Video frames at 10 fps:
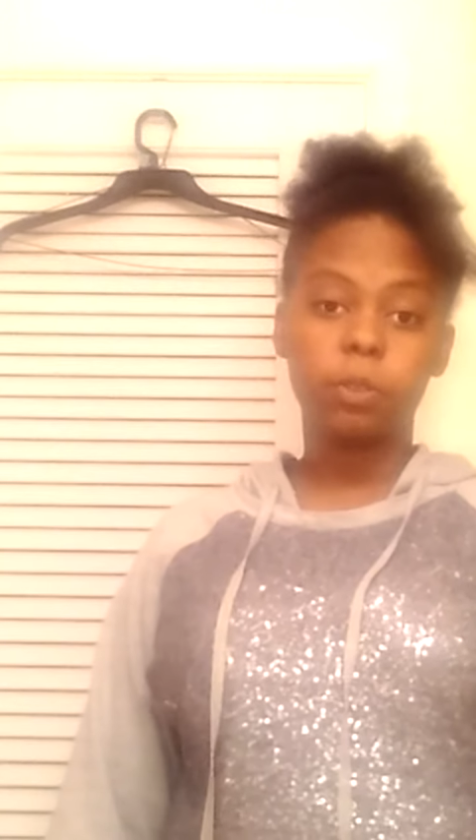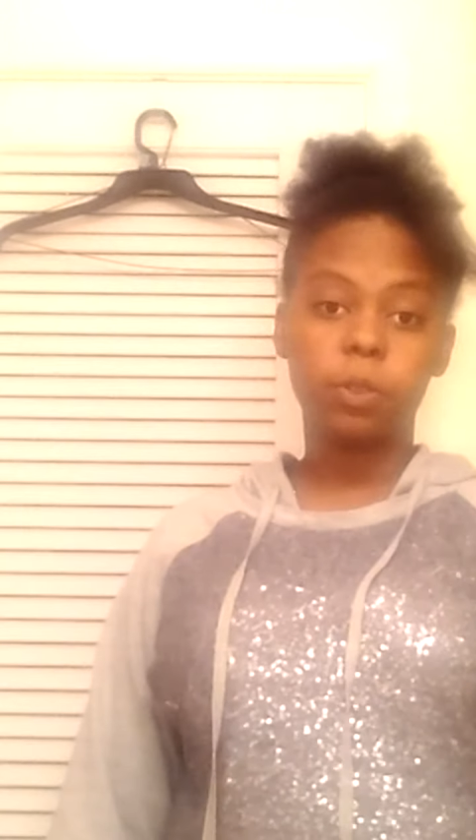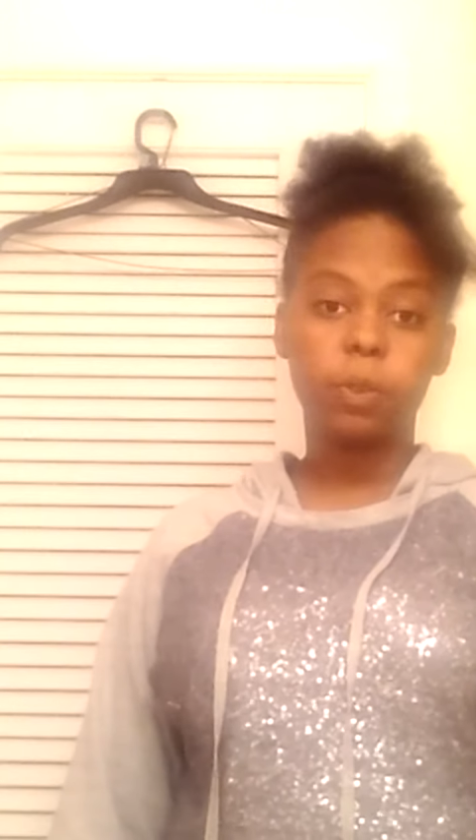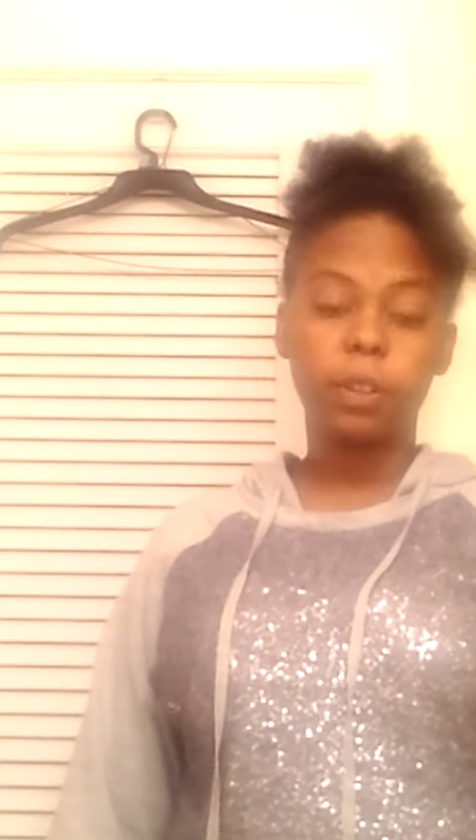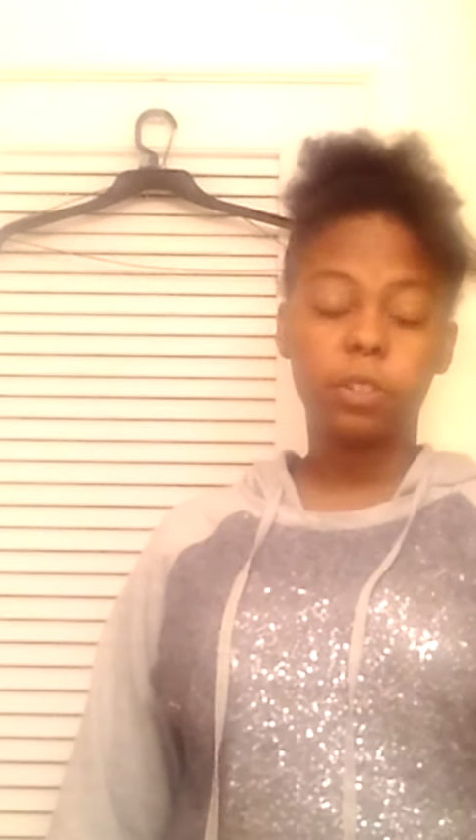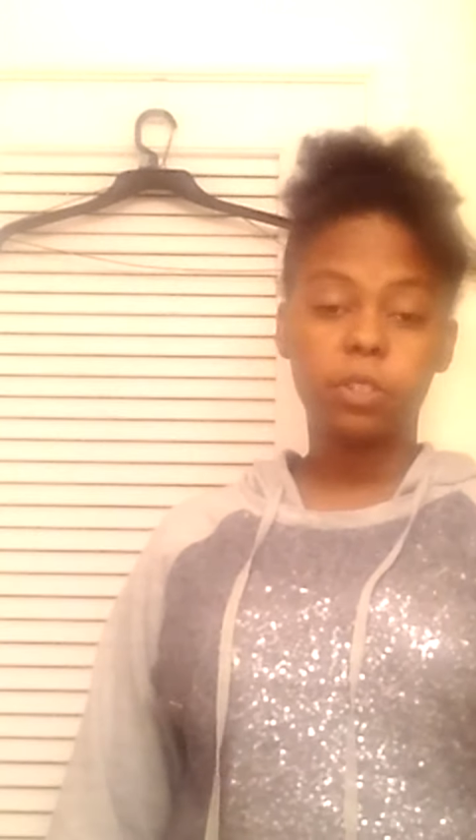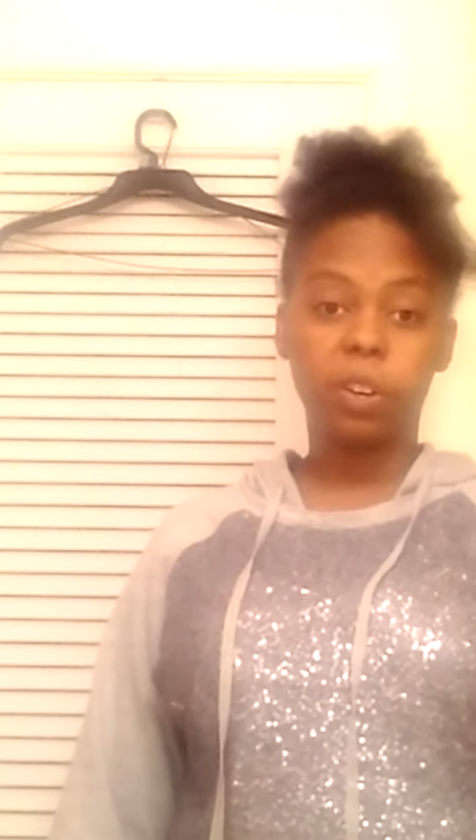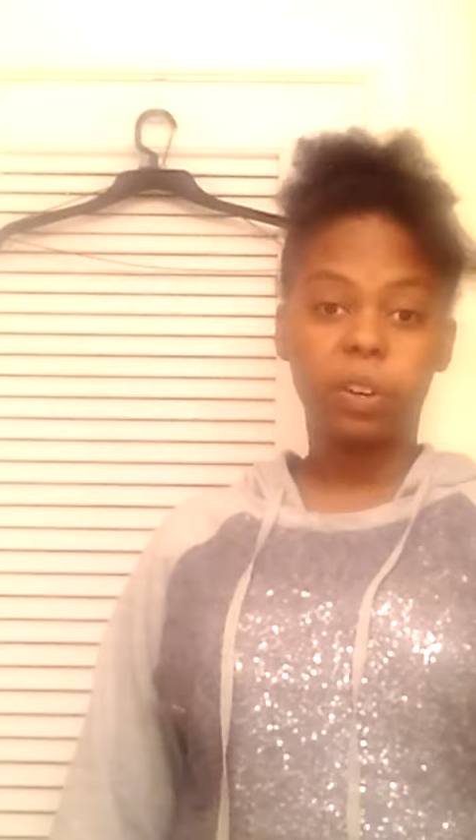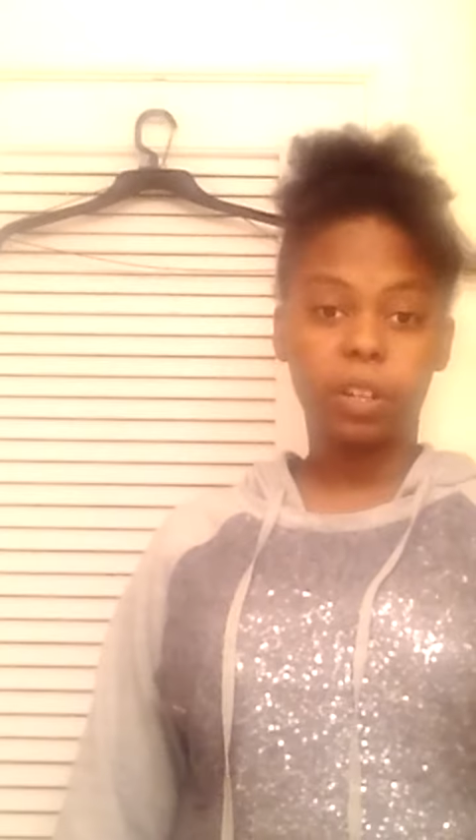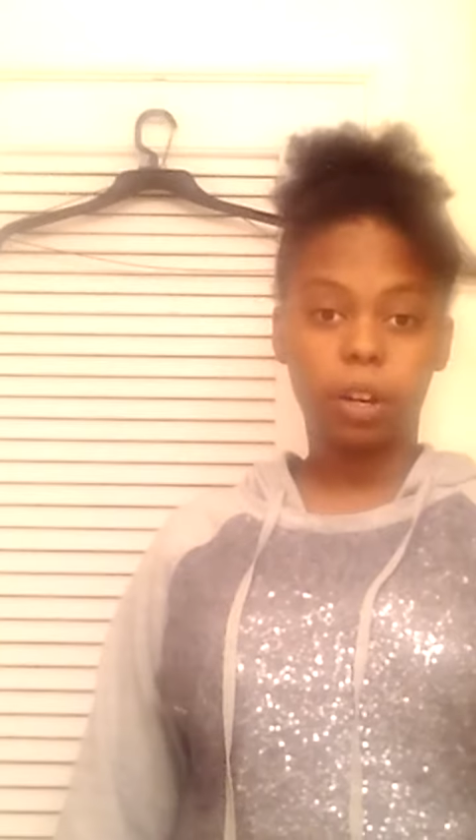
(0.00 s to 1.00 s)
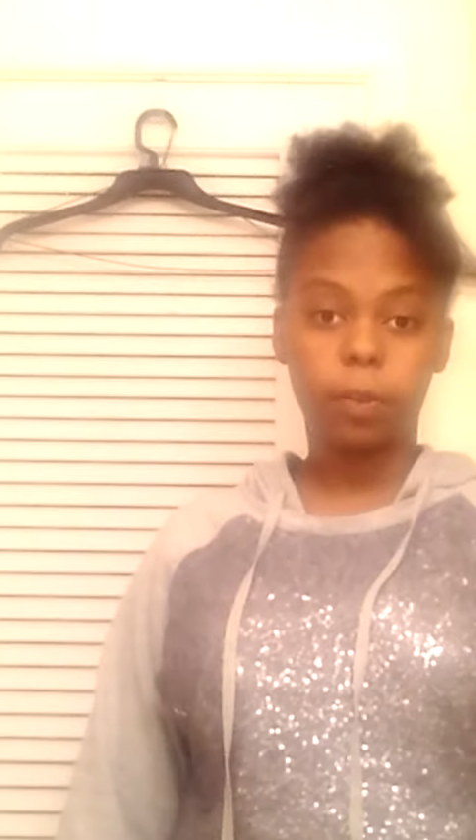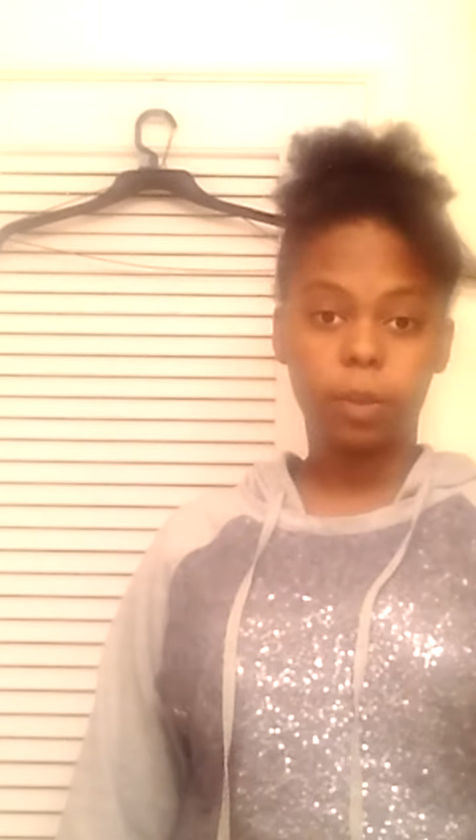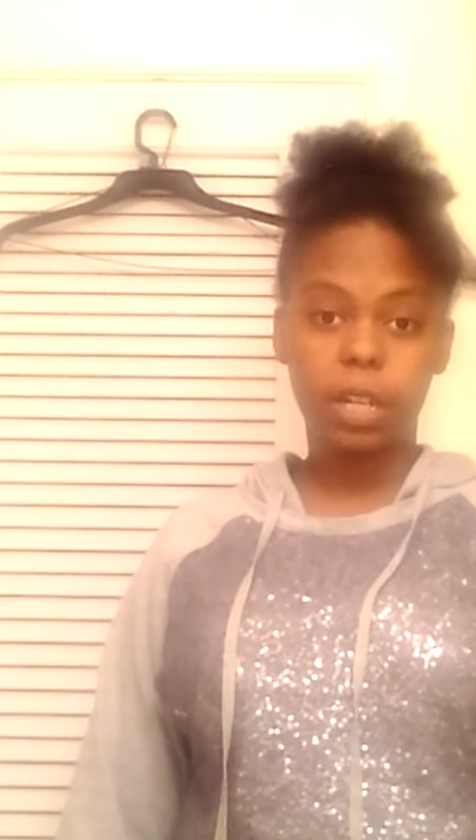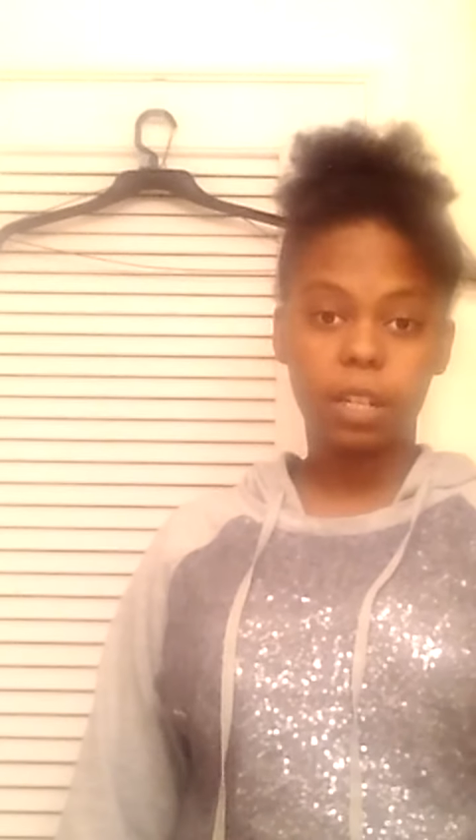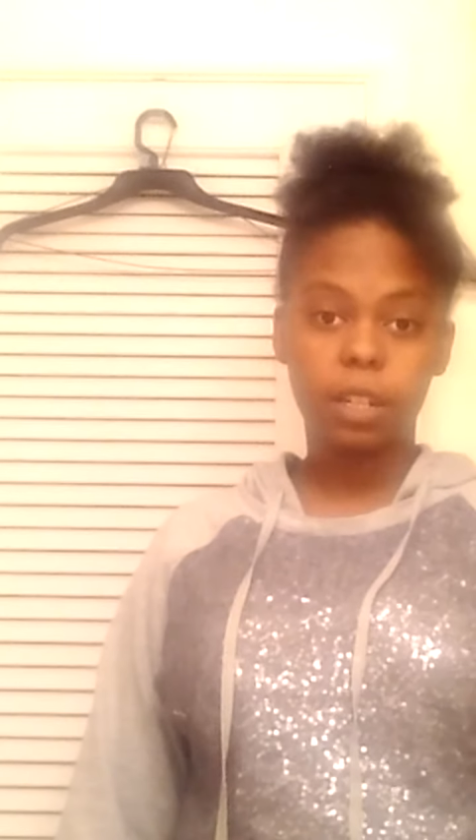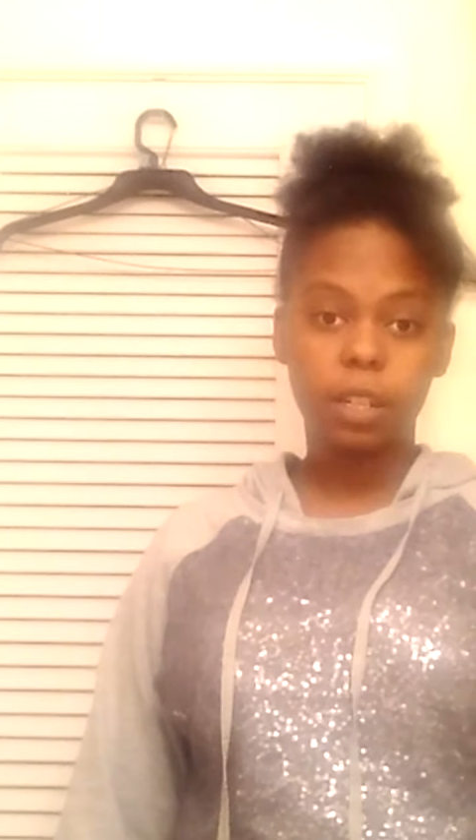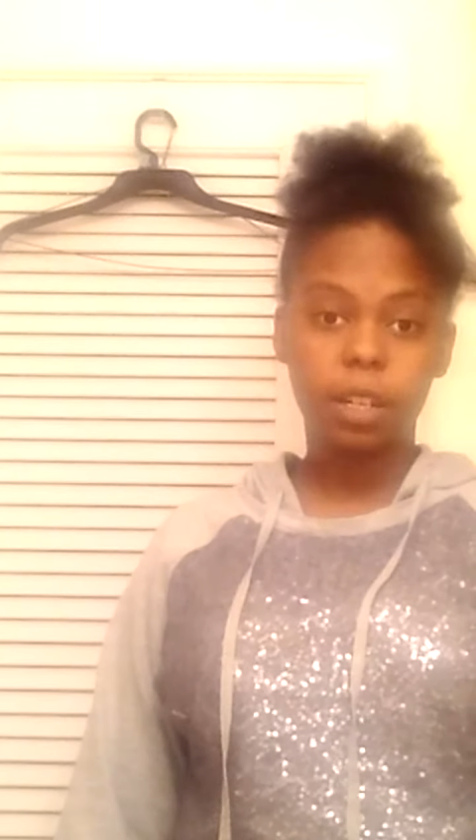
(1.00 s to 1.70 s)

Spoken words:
to install a yarn braid.